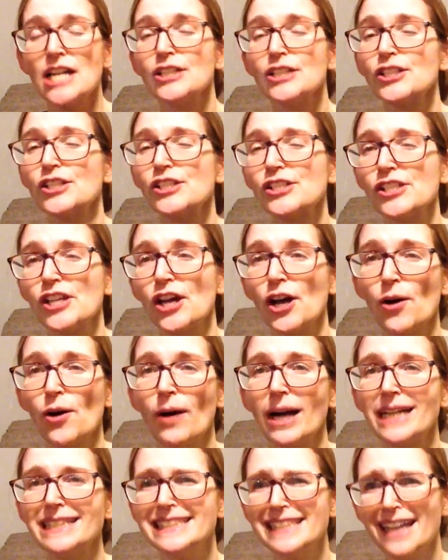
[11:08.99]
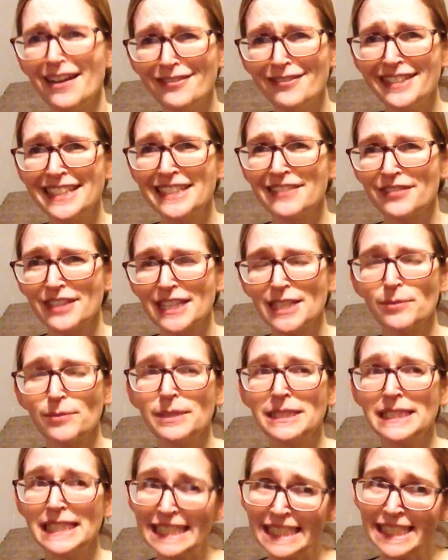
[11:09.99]
So I definitely feel like we
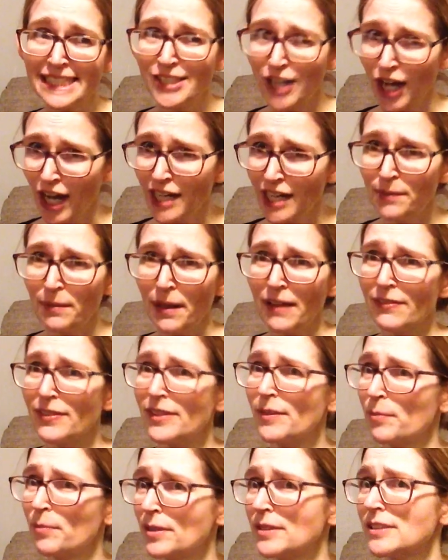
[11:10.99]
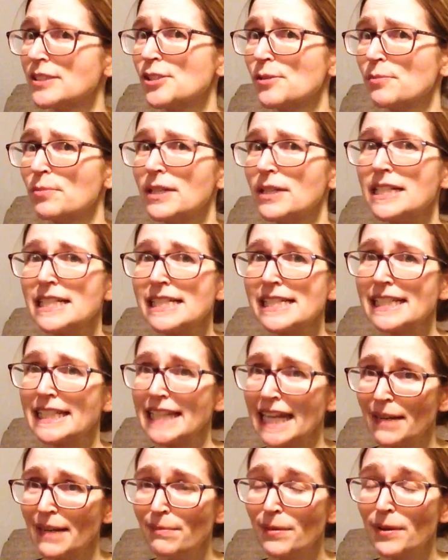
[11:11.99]
need to talk about the Pulitzer Prize in
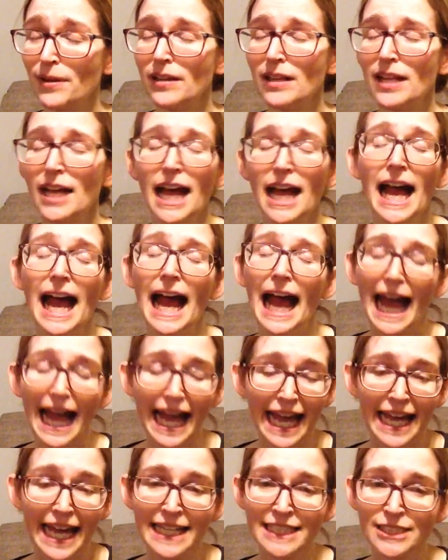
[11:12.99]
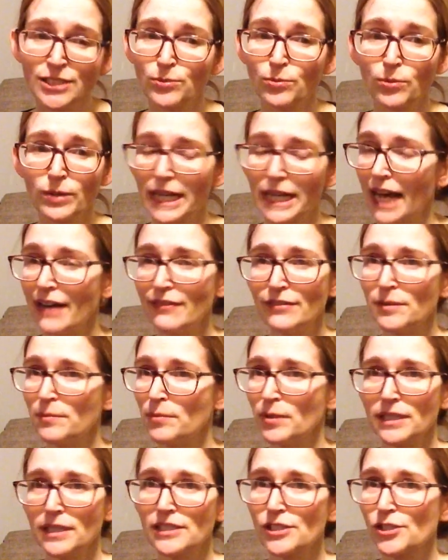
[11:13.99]
April, and whatever
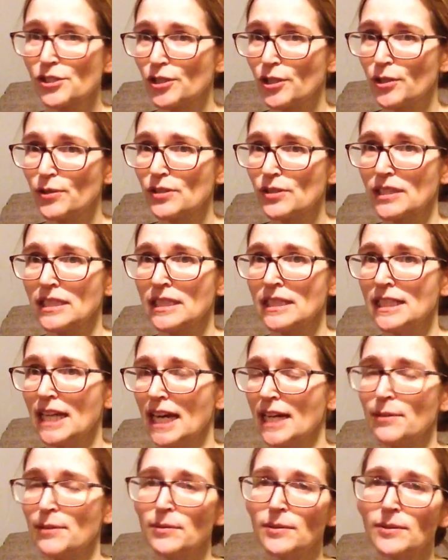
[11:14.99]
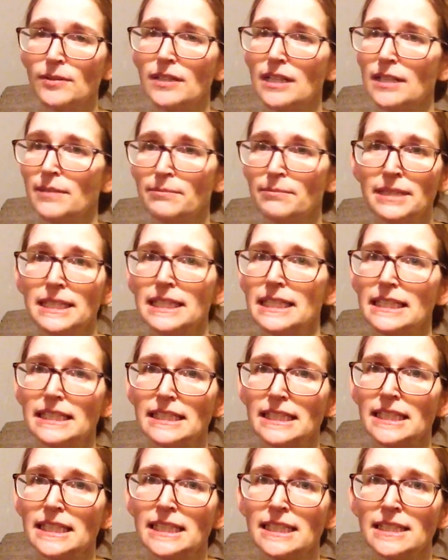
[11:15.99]
book is chosen, I will
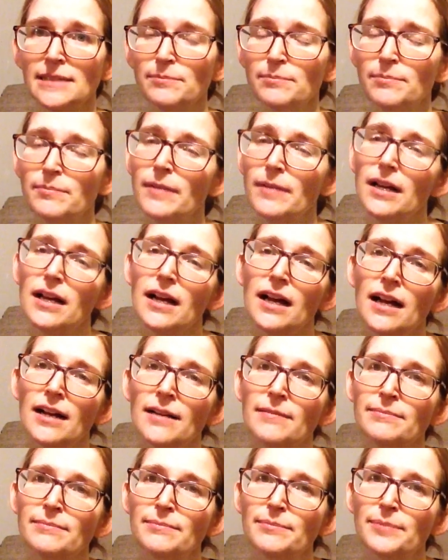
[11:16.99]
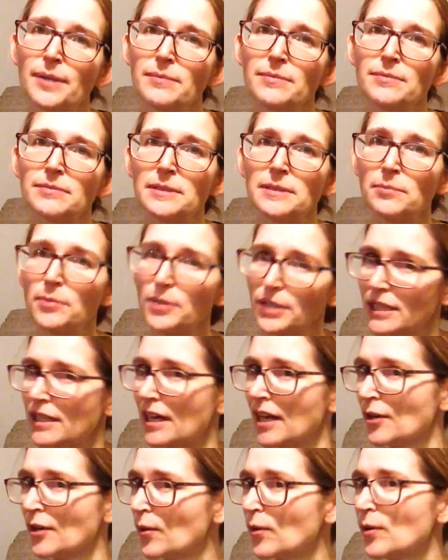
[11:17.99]
immediately probably put it
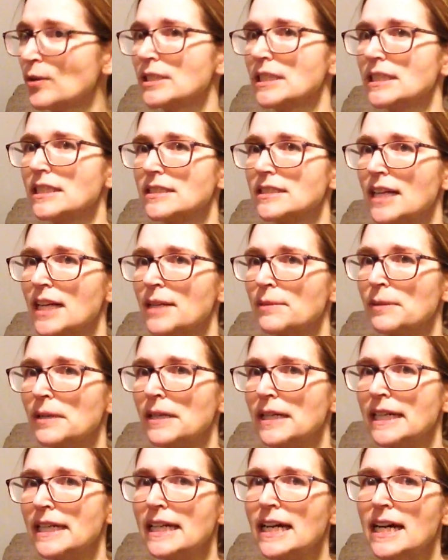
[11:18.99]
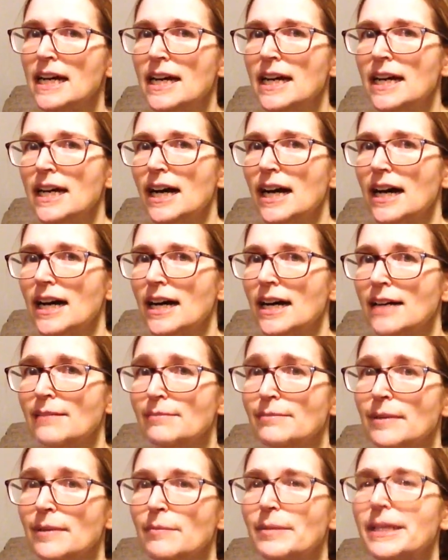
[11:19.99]
on hold at the library,
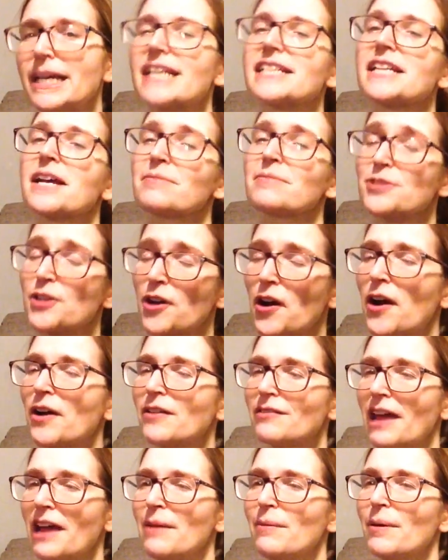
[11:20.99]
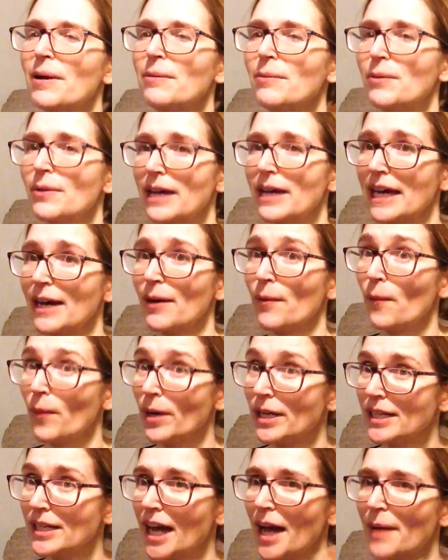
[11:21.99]
because I'm sure our library will get
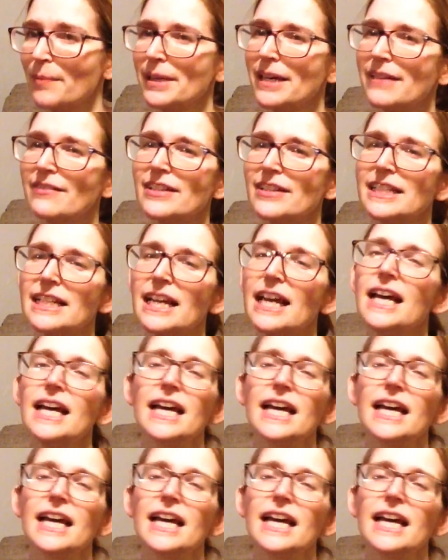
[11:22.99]
one copy of it.